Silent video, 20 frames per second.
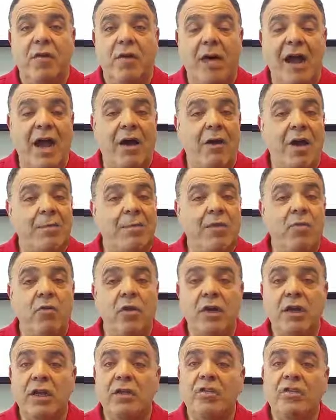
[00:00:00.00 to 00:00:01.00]
wow, I've been
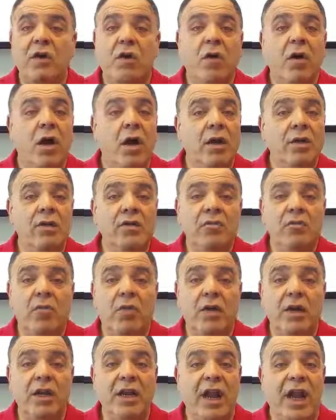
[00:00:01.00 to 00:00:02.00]
working so hard this
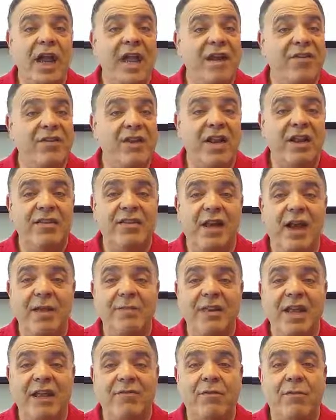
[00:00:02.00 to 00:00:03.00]
morning, I haven't had
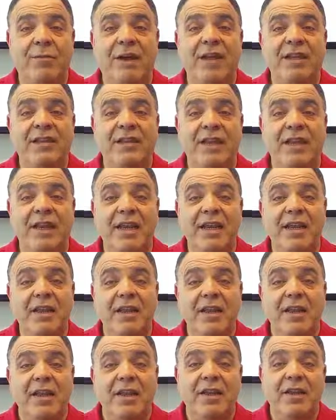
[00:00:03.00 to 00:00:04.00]
time to have a bite to
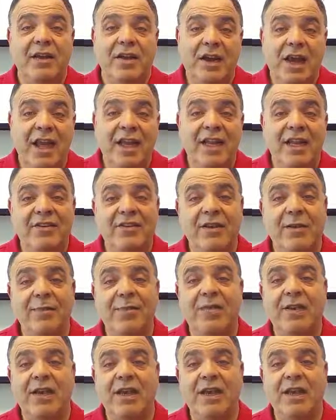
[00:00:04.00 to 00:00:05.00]
eat. Could I get
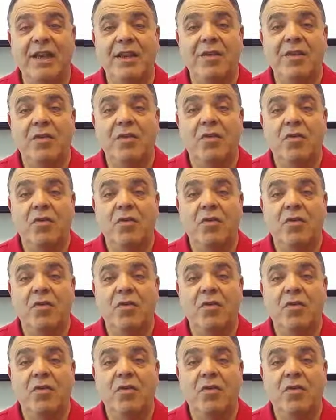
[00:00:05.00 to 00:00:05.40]
something to eat?